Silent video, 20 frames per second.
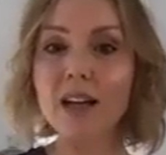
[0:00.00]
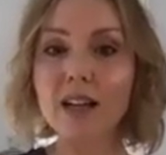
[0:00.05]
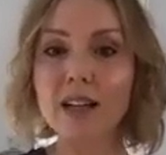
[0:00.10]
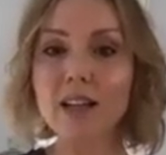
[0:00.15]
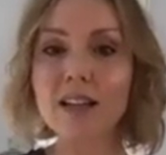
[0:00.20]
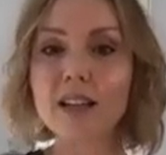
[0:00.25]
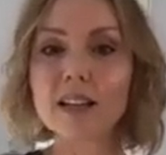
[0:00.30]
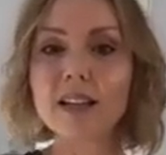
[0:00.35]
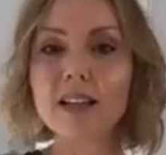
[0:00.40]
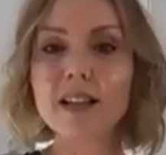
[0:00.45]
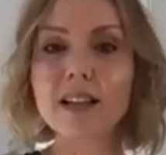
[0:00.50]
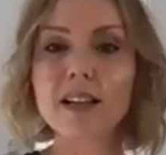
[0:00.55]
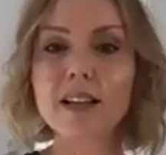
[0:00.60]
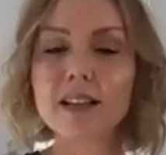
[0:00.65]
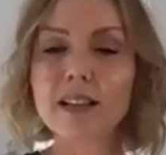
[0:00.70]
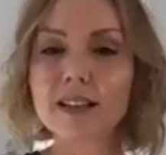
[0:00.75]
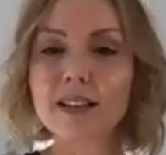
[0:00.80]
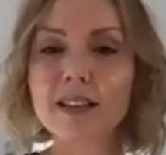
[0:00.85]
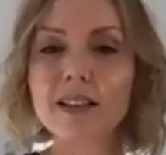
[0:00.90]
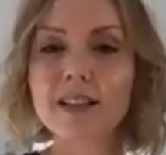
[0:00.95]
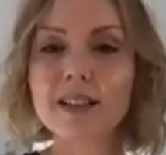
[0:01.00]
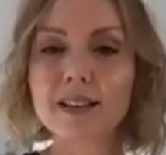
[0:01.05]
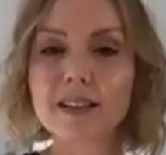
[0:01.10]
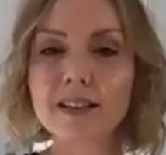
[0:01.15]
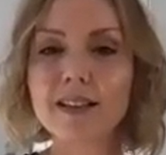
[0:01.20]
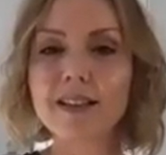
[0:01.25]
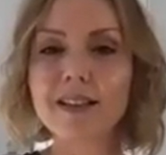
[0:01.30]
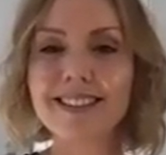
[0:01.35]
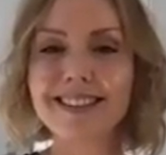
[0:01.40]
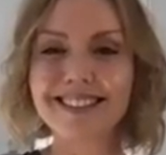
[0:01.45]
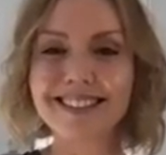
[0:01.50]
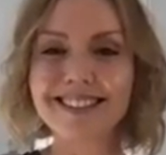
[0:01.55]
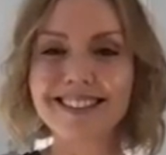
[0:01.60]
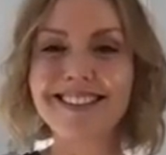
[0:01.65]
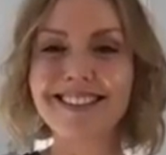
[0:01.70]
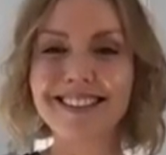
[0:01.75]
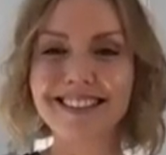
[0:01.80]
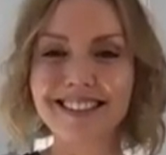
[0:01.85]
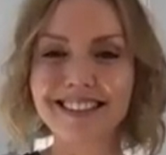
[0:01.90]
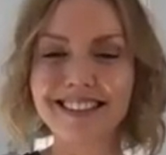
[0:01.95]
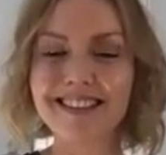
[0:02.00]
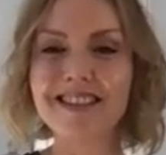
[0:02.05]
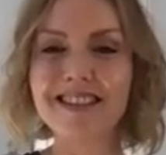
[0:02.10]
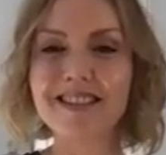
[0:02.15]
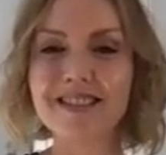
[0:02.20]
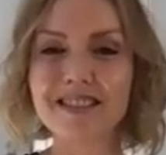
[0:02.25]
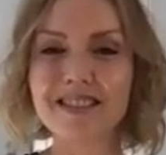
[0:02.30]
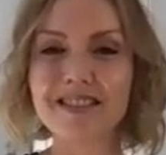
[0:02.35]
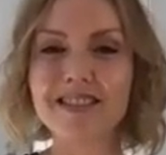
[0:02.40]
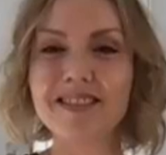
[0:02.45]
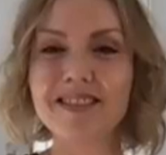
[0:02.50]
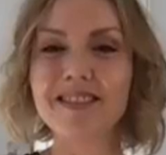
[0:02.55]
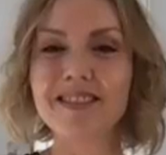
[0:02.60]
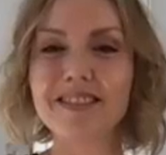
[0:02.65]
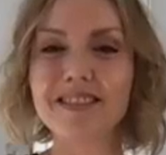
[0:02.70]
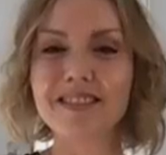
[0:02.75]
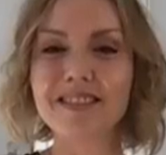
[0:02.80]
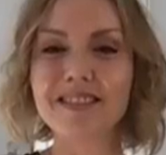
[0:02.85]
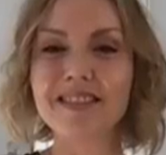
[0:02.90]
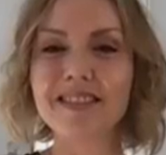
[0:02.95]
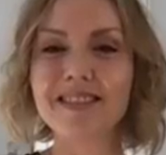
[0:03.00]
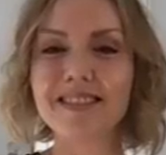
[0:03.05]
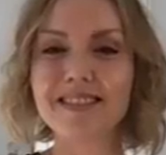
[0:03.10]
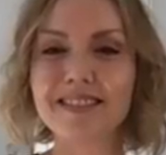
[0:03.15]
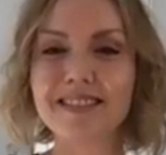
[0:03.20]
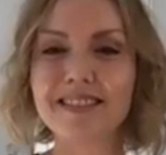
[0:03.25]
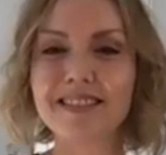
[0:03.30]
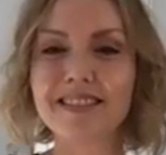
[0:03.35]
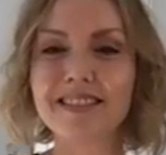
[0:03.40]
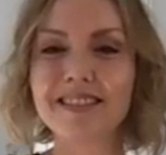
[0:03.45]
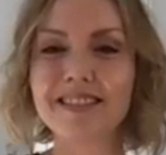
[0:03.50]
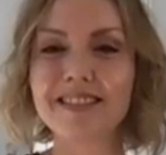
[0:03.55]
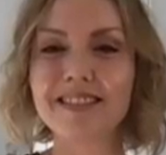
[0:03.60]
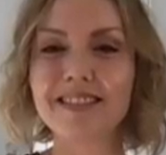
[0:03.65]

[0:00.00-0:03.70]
[no speech]